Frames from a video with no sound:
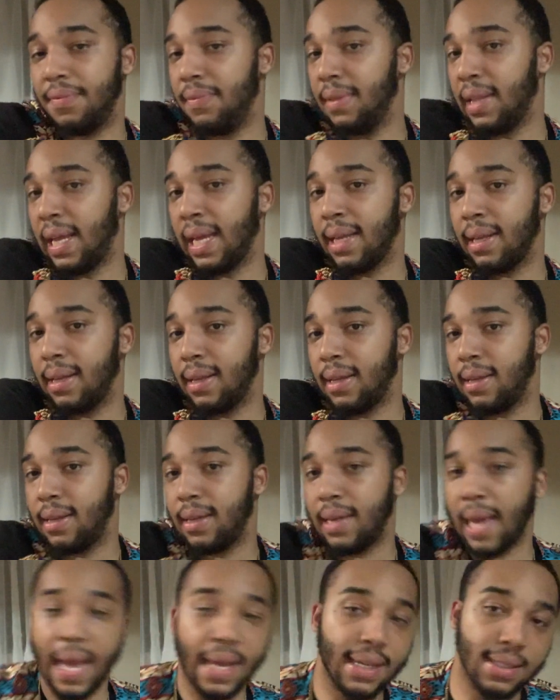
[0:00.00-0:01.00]
like
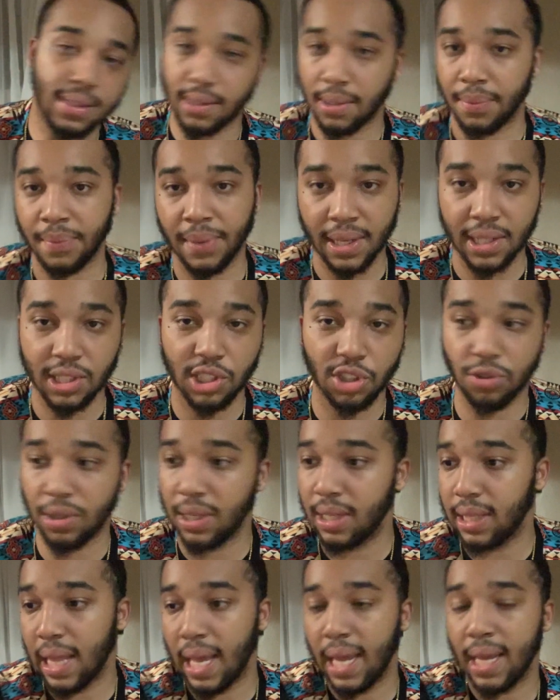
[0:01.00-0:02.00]
gangster, man.
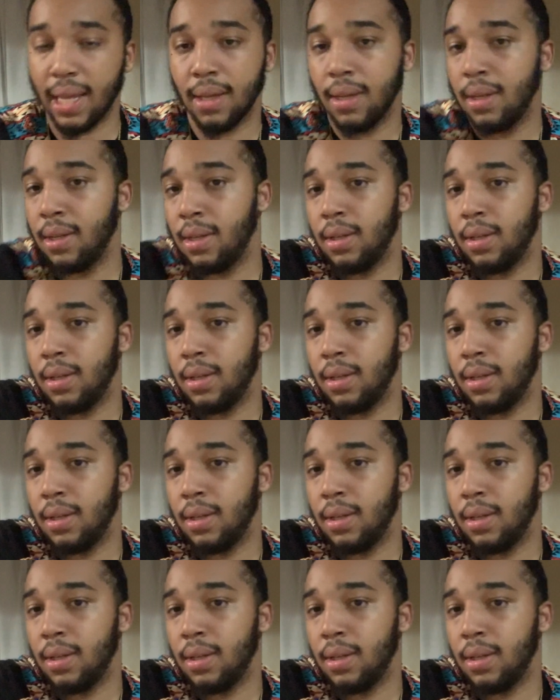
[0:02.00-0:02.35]
Straight like,